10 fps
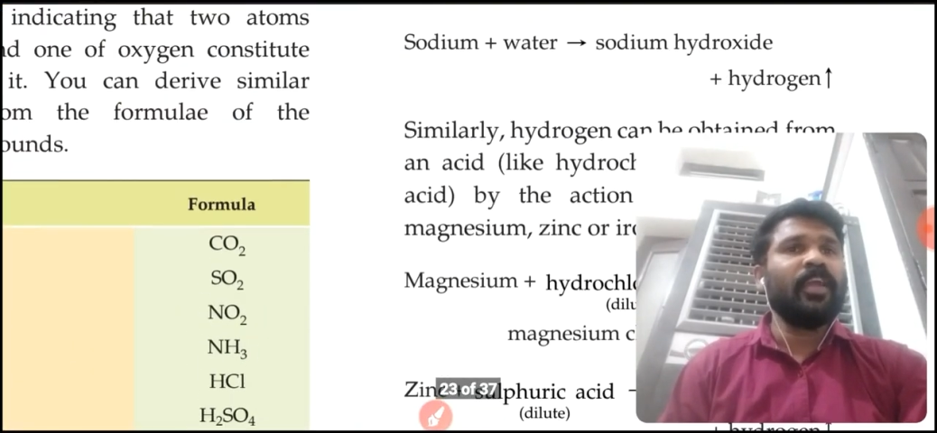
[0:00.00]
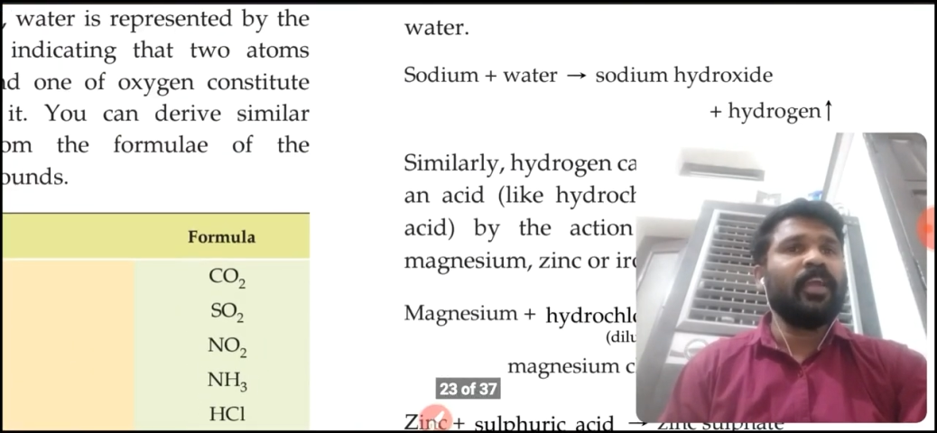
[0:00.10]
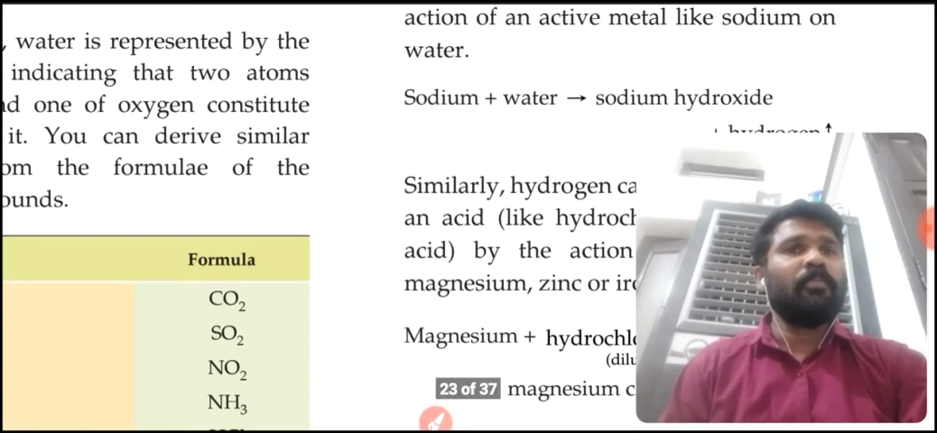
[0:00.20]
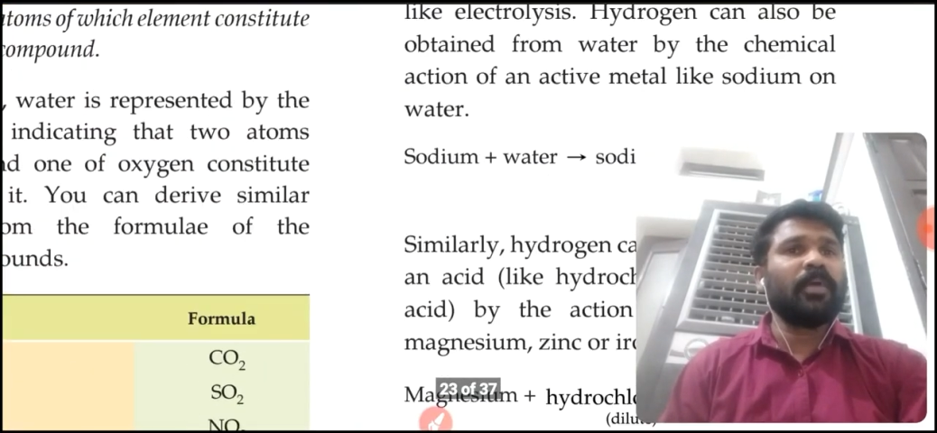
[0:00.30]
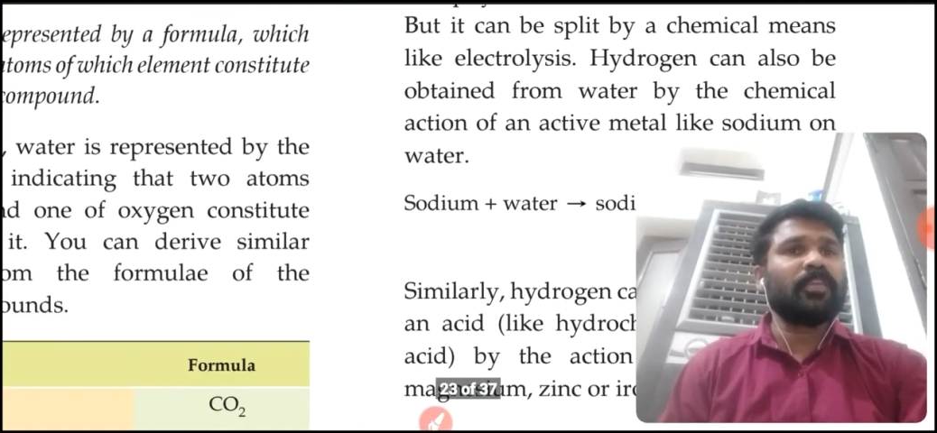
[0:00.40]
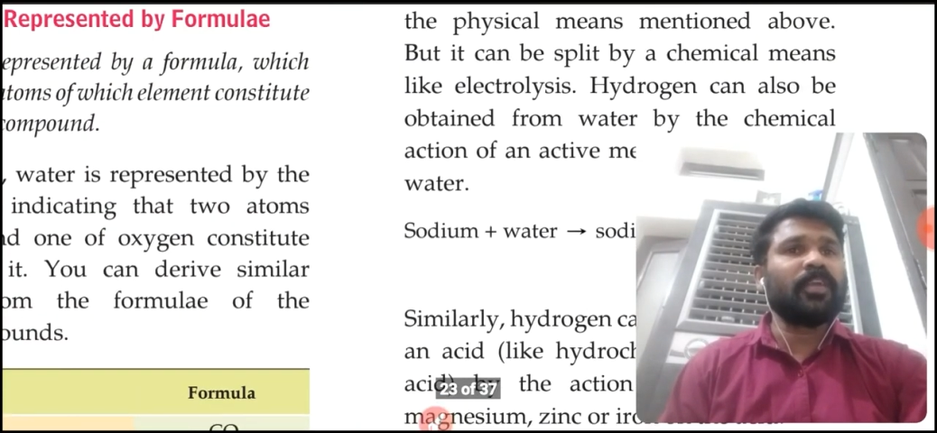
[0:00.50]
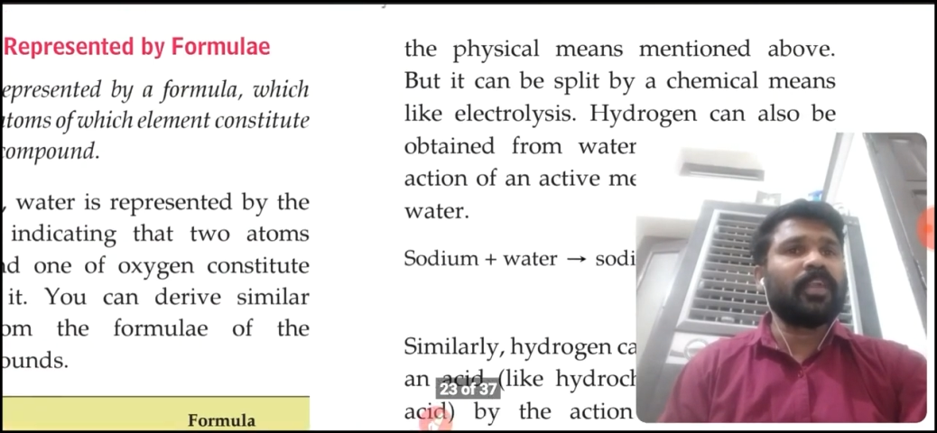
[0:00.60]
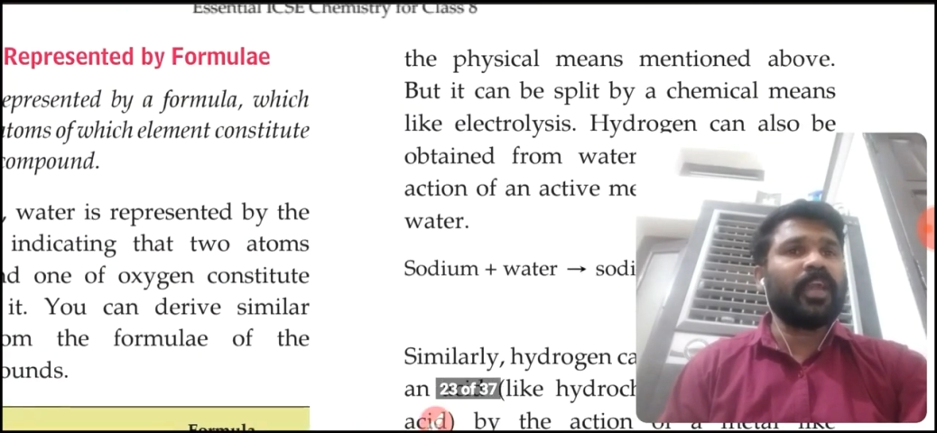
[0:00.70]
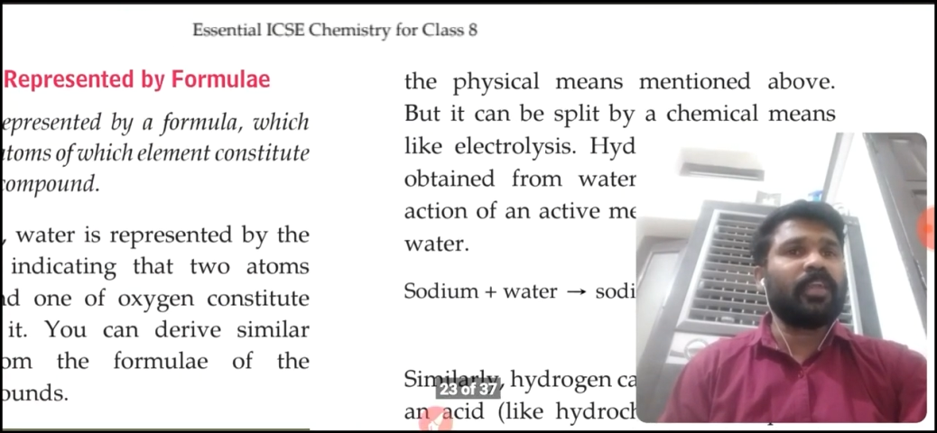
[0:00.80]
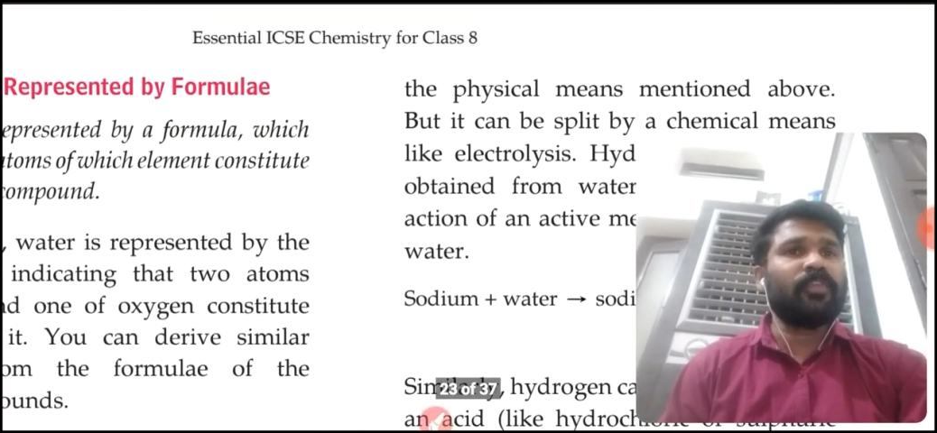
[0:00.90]
method
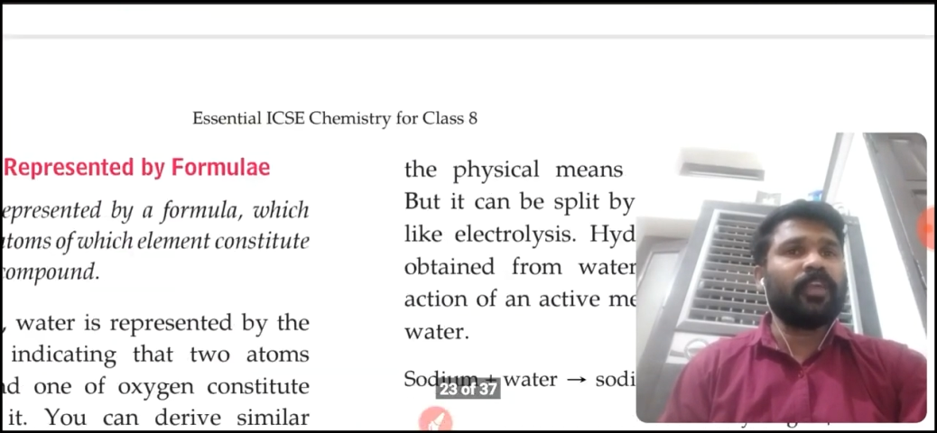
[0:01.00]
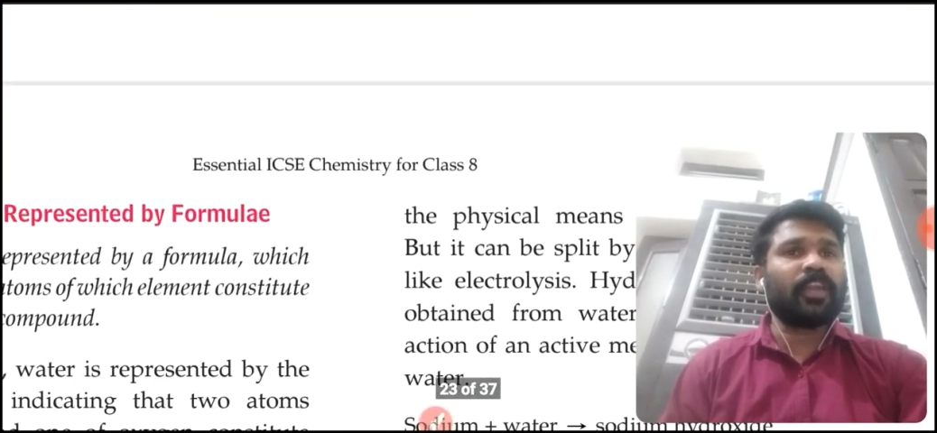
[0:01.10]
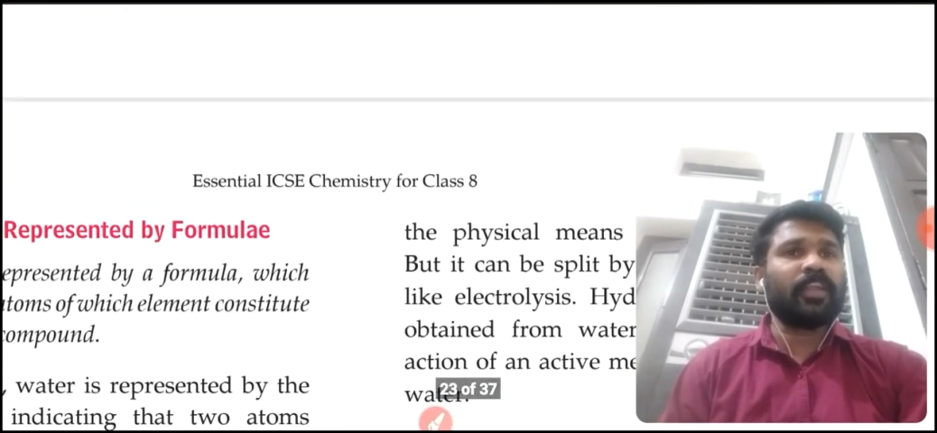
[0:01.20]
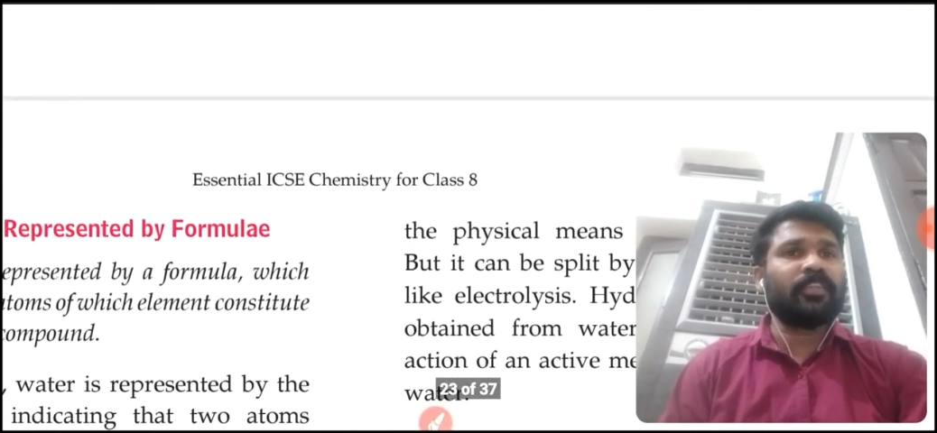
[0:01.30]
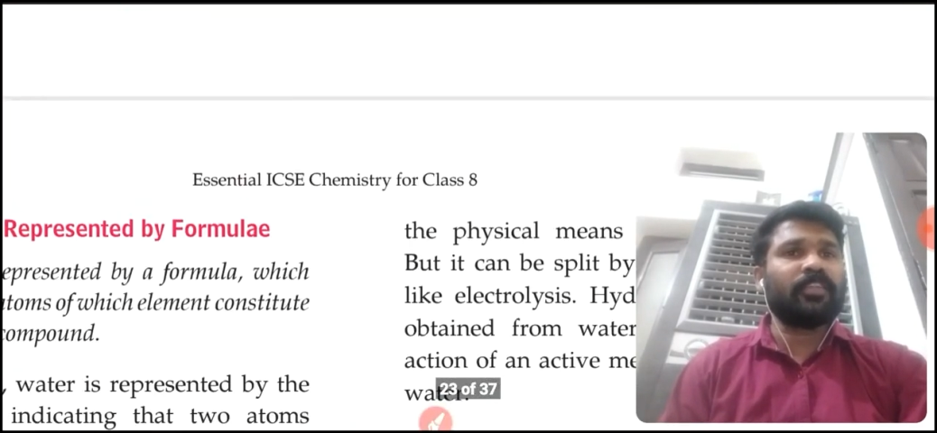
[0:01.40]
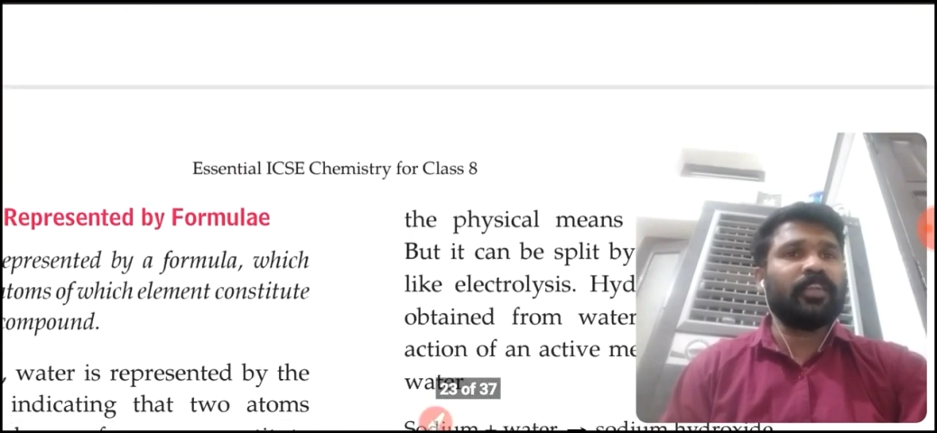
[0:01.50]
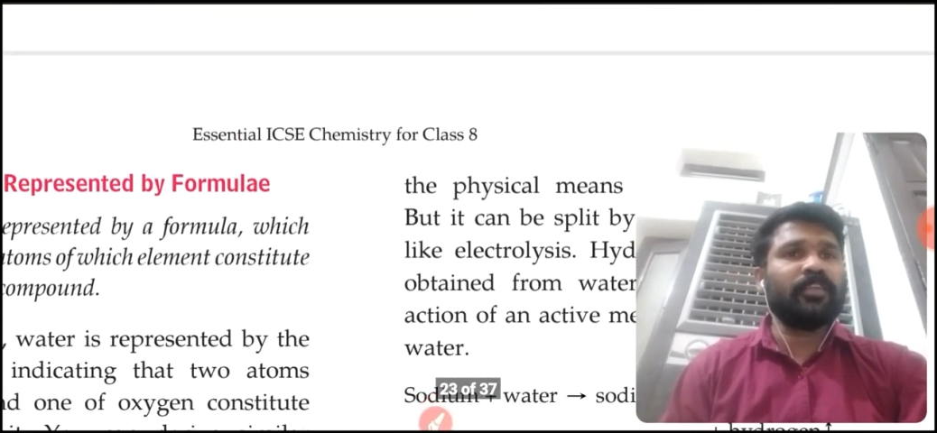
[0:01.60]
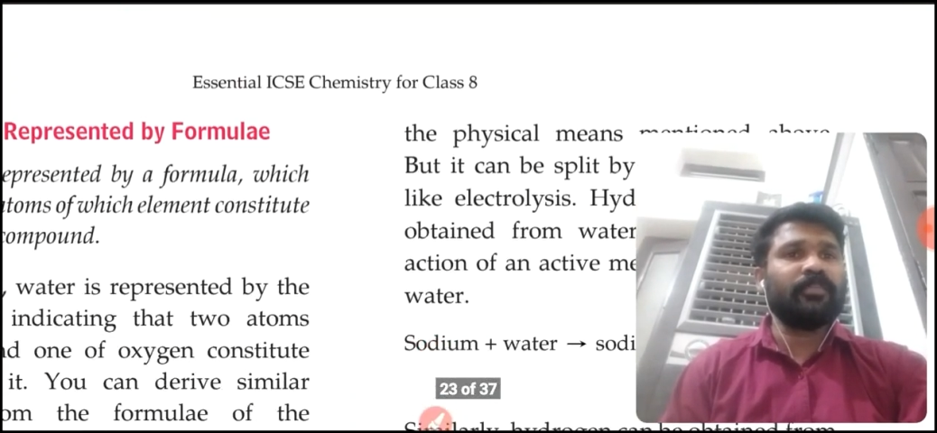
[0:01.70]
like filtration,